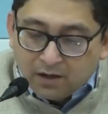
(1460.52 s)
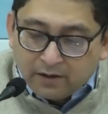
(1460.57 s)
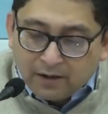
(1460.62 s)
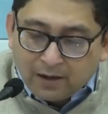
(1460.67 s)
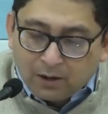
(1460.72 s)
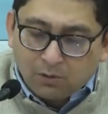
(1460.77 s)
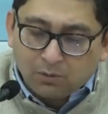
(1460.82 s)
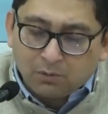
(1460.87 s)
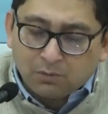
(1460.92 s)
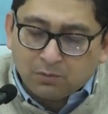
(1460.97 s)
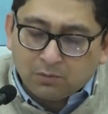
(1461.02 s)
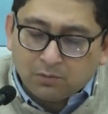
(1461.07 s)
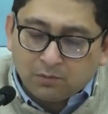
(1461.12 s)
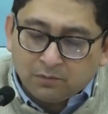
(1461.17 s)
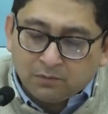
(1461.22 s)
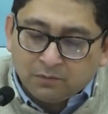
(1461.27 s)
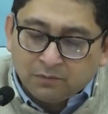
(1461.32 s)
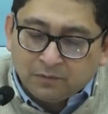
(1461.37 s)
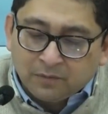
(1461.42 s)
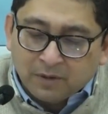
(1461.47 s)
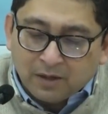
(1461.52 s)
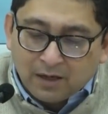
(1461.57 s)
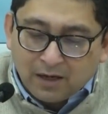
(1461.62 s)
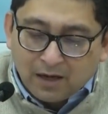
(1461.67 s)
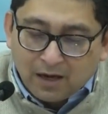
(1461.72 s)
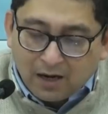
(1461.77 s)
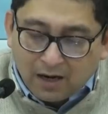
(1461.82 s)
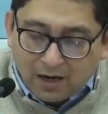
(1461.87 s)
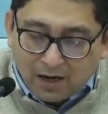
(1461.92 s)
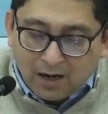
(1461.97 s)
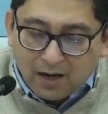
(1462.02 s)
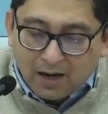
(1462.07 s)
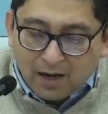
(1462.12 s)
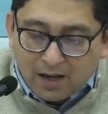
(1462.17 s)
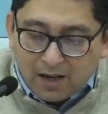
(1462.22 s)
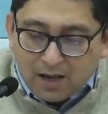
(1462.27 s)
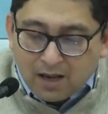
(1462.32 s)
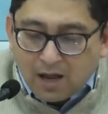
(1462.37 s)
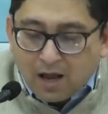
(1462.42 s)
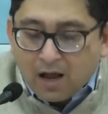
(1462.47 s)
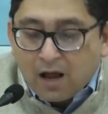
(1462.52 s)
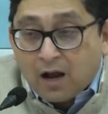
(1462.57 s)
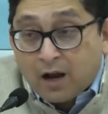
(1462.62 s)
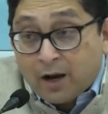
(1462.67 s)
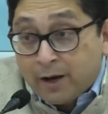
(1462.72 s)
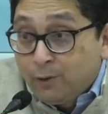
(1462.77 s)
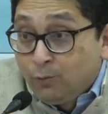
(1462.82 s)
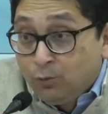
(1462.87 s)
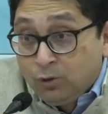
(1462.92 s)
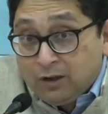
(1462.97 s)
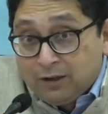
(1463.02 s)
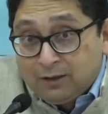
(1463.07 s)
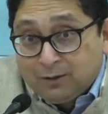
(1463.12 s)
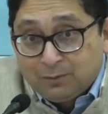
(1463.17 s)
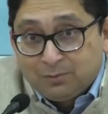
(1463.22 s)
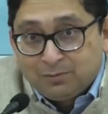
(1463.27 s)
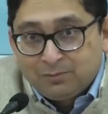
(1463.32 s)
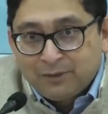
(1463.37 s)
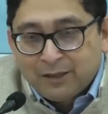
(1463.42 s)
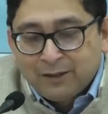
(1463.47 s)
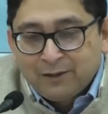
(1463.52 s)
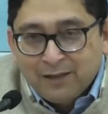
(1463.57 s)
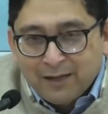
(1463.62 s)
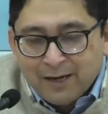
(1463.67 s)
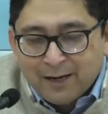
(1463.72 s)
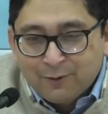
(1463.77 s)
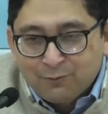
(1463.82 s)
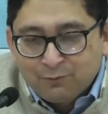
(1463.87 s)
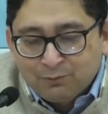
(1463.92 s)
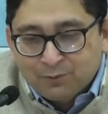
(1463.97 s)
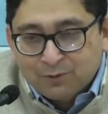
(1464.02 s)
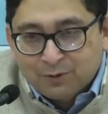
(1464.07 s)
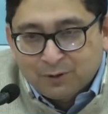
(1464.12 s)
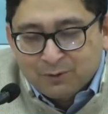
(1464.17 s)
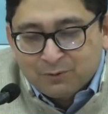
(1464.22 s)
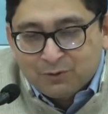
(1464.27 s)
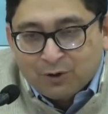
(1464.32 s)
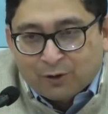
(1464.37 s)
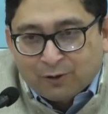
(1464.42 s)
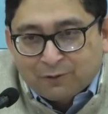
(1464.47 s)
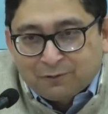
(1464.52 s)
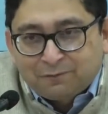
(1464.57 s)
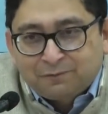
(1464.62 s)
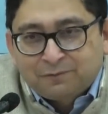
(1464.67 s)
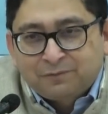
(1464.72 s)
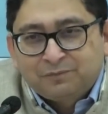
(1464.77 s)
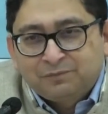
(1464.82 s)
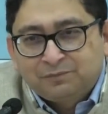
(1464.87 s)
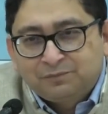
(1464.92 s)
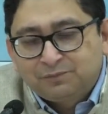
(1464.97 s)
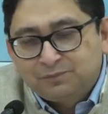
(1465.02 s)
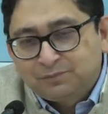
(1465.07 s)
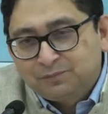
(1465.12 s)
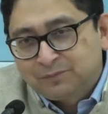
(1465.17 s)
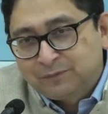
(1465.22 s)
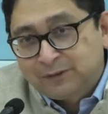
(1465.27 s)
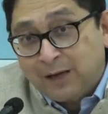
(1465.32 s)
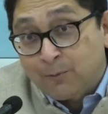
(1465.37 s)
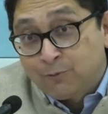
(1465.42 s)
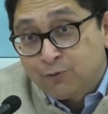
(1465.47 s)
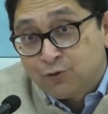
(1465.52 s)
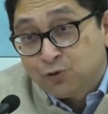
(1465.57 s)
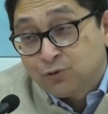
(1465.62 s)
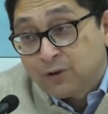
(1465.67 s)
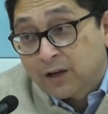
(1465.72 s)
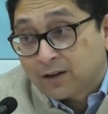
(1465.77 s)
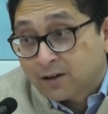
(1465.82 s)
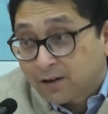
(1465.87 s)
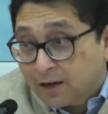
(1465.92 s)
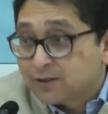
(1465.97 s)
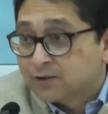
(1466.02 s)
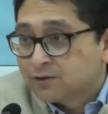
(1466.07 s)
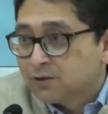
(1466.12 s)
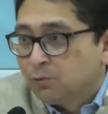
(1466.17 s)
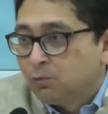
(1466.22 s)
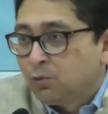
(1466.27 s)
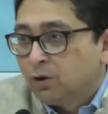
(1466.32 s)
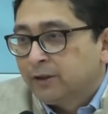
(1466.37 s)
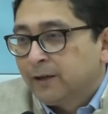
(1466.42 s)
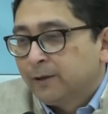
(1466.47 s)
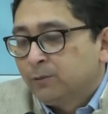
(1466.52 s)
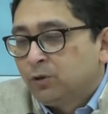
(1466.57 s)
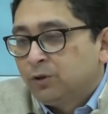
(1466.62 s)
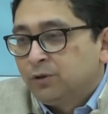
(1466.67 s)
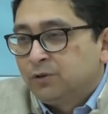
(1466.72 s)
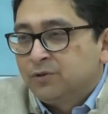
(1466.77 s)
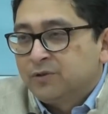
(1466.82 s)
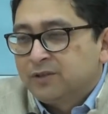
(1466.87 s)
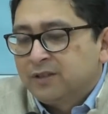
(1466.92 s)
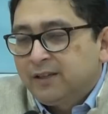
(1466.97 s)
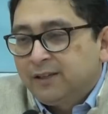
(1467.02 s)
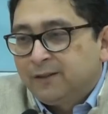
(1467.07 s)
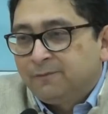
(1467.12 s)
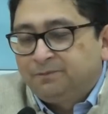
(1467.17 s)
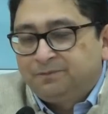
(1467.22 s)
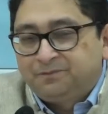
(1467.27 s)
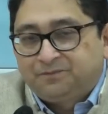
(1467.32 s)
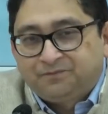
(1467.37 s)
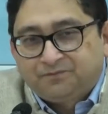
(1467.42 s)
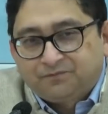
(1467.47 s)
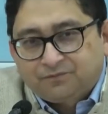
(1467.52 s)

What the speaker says: Now, I will, in the end, sort of come to the crux of what I want to say.